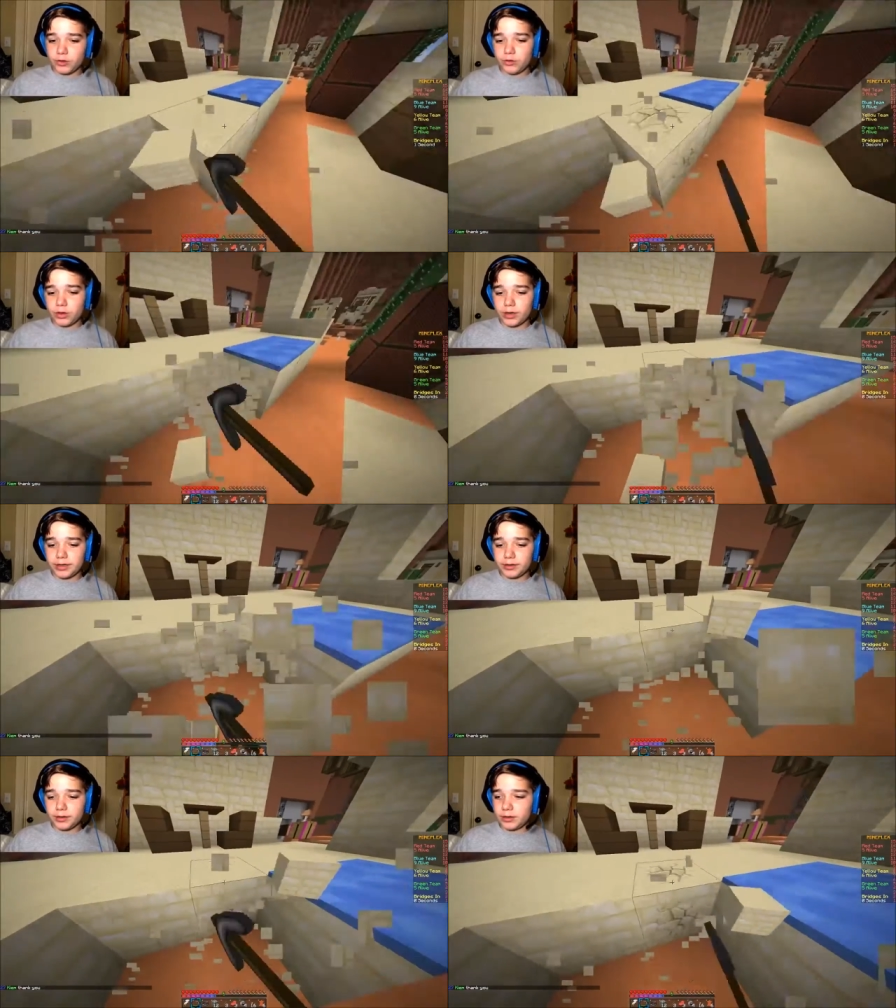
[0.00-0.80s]

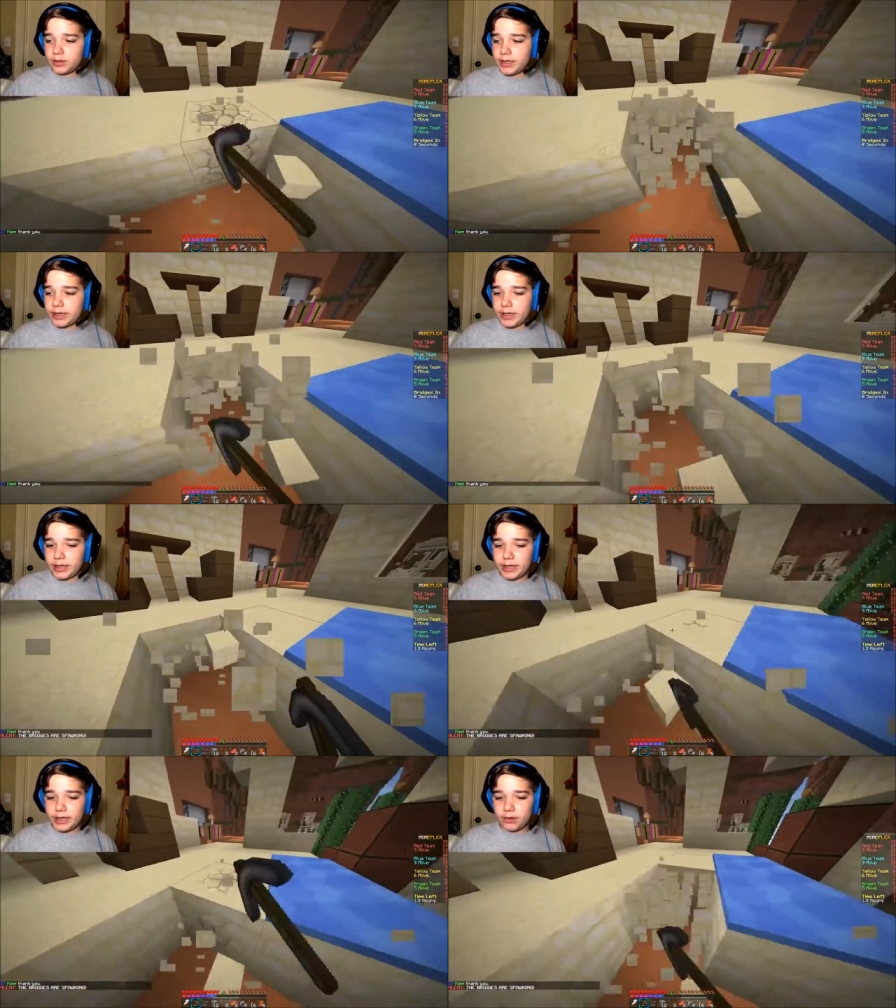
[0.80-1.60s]
one,
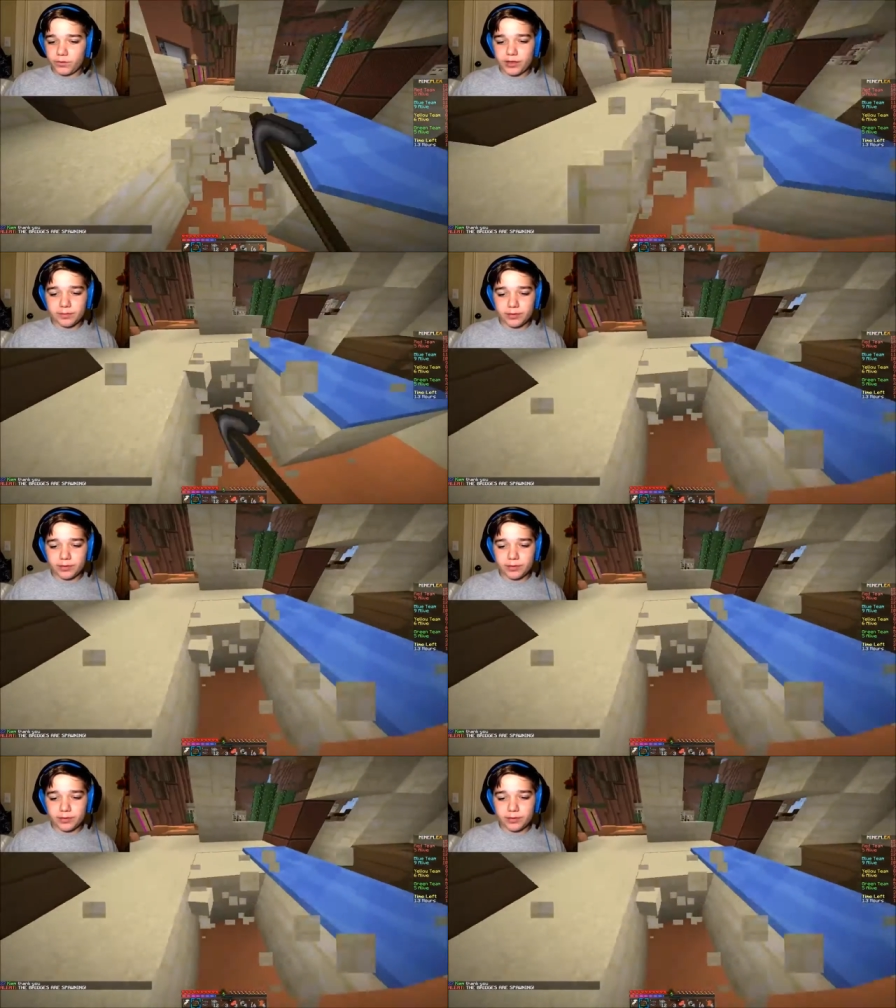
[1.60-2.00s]
and we can